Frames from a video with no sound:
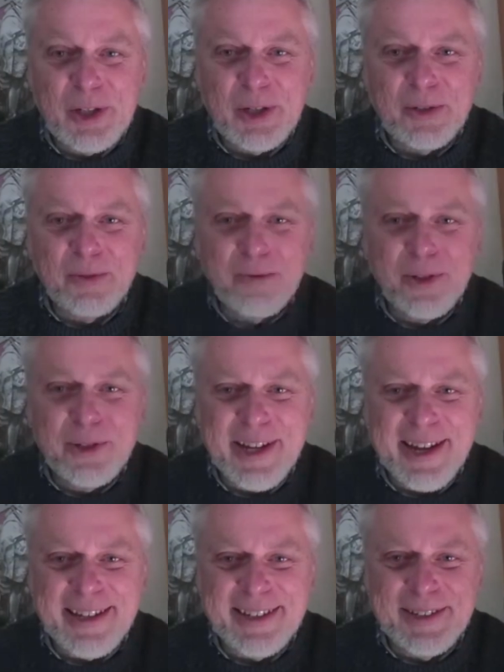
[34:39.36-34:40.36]
learn
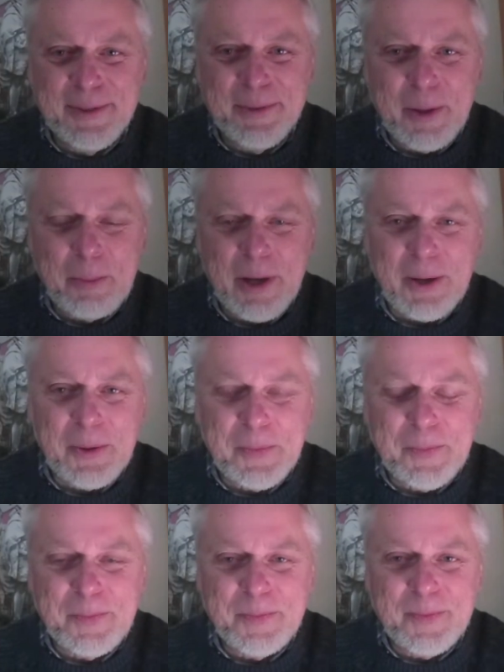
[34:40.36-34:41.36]
firsthand about
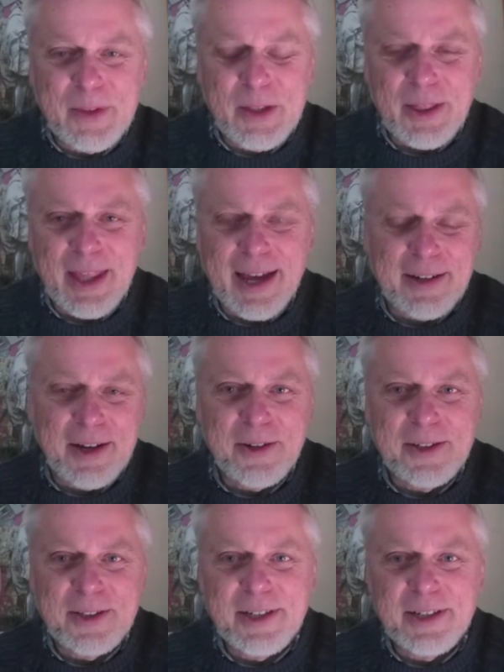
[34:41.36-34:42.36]
that
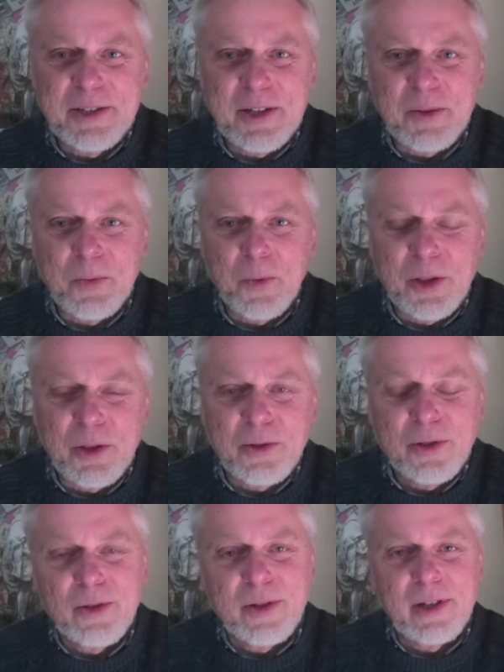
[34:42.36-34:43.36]
heritage and what
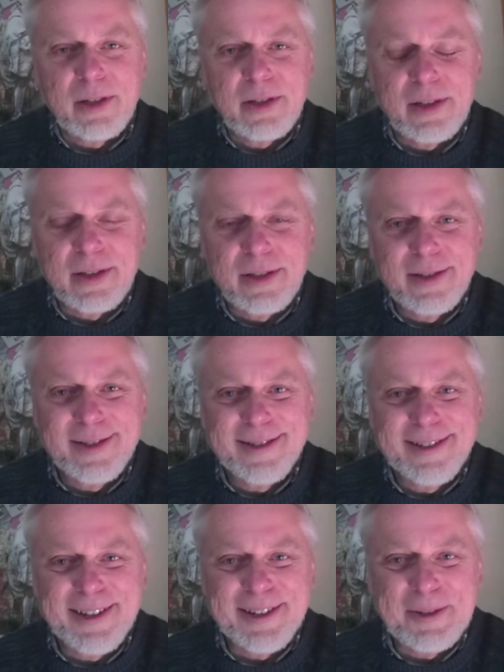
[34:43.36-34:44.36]
those traditions
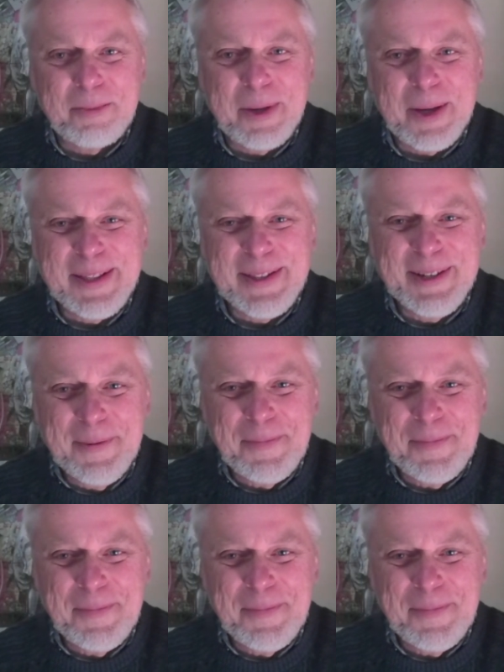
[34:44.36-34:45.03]
kind of meant.